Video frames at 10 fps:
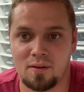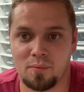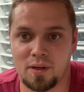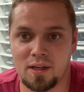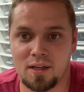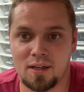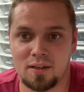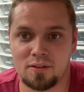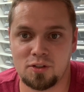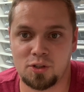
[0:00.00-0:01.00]

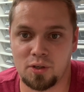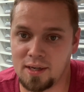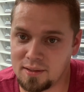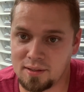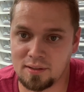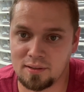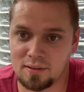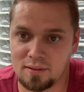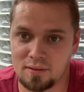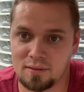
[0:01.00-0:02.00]
We treat
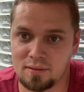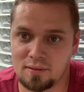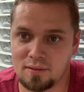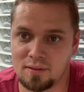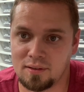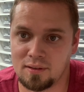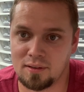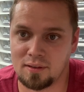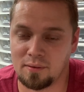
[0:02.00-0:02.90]
uh,